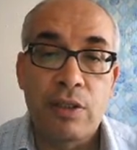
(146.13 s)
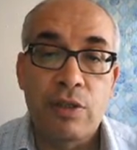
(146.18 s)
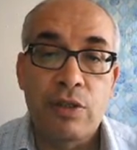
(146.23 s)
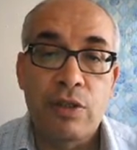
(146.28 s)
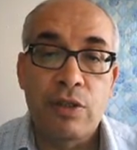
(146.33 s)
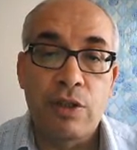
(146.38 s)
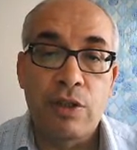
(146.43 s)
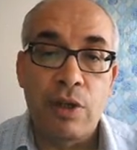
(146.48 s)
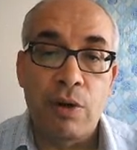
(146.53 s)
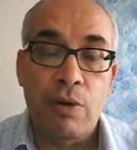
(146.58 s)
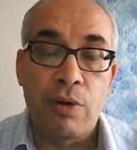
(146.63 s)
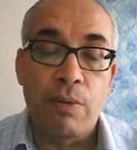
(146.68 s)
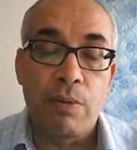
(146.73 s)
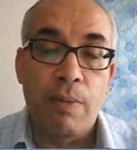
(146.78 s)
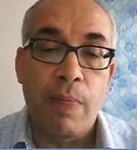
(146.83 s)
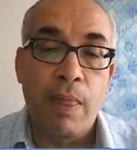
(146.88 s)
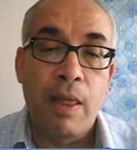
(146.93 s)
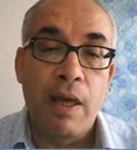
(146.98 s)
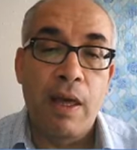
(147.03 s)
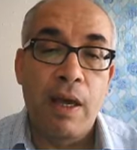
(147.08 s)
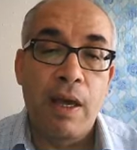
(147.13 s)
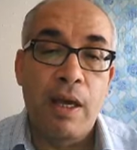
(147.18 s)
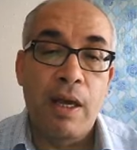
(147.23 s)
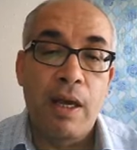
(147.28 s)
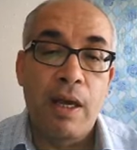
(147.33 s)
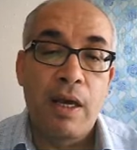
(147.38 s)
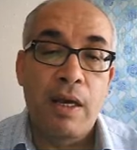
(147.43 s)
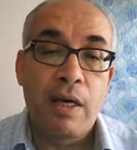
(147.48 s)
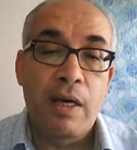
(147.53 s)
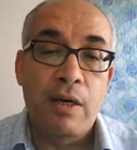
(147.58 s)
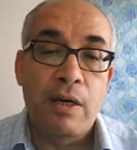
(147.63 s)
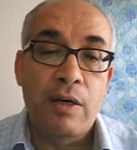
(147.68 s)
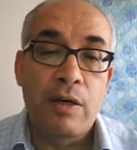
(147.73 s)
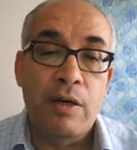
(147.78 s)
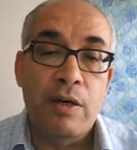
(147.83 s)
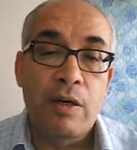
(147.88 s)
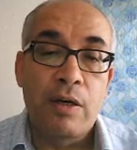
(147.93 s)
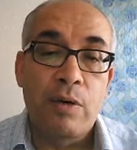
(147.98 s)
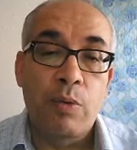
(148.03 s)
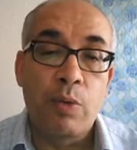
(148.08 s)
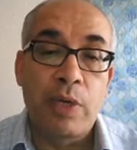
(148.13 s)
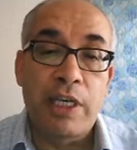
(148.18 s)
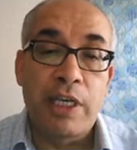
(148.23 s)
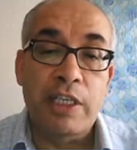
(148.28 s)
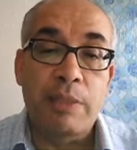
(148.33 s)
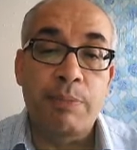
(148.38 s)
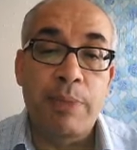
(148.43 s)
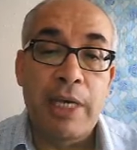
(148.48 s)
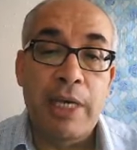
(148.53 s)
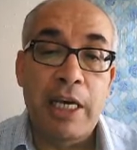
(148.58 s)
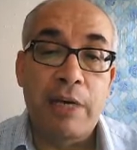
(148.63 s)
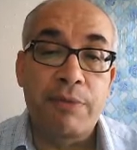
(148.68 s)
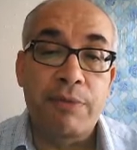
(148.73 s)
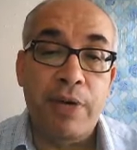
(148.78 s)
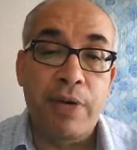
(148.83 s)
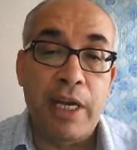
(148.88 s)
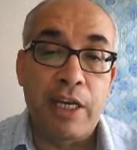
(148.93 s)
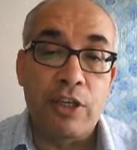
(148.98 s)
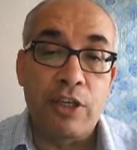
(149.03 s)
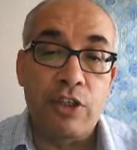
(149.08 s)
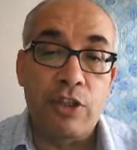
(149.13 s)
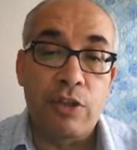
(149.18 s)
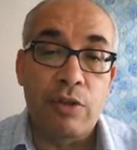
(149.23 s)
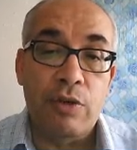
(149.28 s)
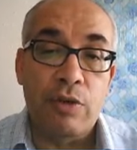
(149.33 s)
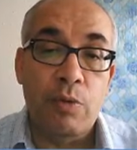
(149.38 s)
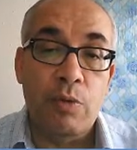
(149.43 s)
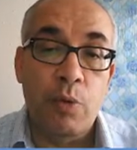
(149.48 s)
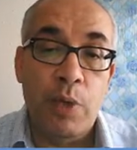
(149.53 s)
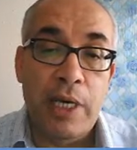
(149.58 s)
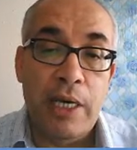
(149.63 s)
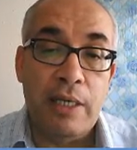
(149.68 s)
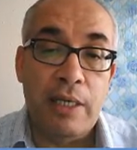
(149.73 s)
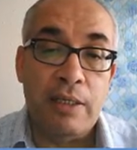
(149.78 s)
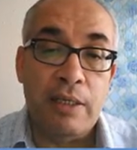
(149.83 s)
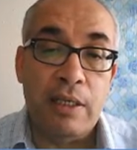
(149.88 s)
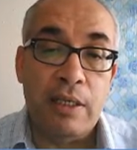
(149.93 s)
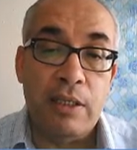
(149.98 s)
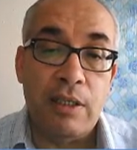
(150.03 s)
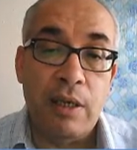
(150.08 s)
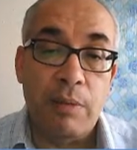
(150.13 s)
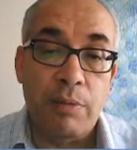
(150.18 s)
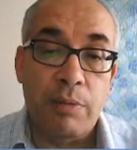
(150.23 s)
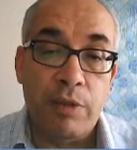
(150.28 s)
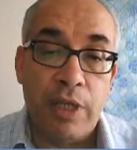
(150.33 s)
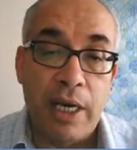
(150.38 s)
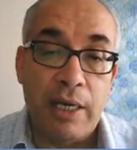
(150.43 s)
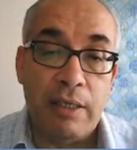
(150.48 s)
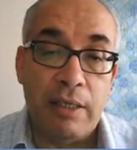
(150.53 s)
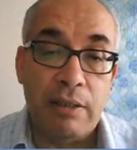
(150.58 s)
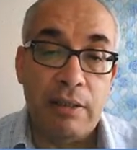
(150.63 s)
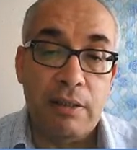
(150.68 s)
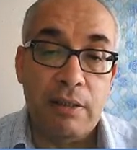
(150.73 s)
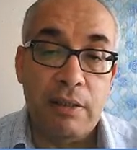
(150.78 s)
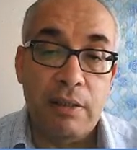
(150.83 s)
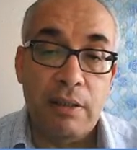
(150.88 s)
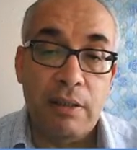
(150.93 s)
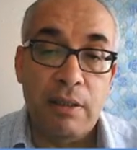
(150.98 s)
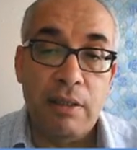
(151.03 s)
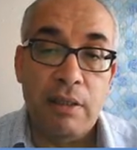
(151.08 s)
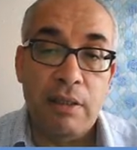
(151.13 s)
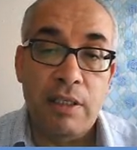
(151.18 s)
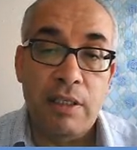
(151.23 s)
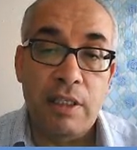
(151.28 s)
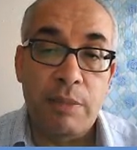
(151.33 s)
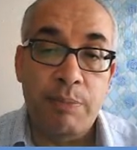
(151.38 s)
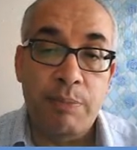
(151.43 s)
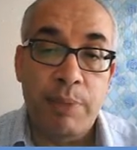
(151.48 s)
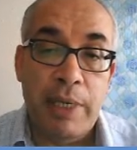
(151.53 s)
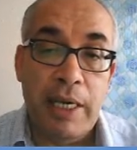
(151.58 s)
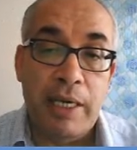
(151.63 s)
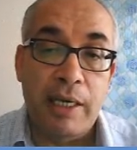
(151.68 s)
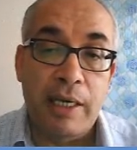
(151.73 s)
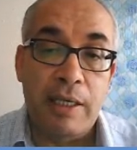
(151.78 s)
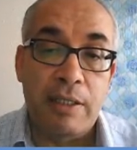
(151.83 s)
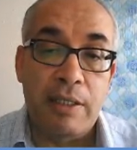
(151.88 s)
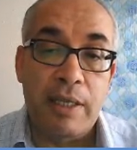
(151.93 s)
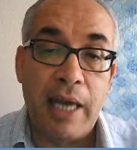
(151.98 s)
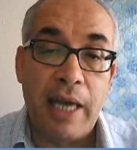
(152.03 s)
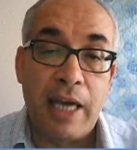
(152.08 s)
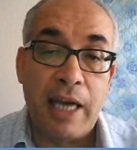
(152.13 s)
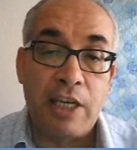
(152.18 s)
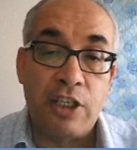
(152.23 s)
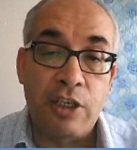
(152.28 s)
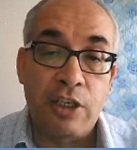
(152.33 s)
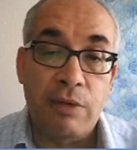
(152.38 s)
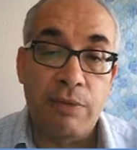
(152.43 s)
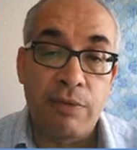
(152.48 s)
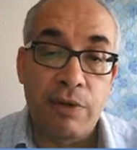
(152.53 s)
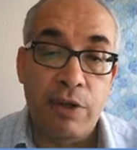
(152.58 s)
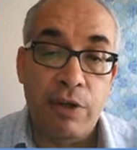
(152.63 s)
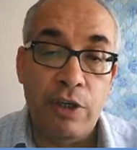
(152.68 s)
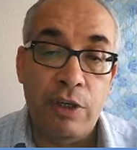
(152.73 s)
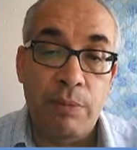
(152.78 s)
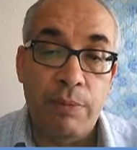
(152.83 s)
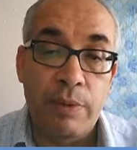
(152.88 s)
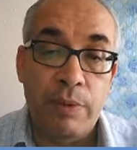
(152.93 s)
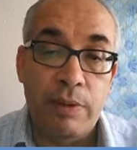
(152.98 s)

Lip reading: So, we speak French. We is the subject, speak is the action verb,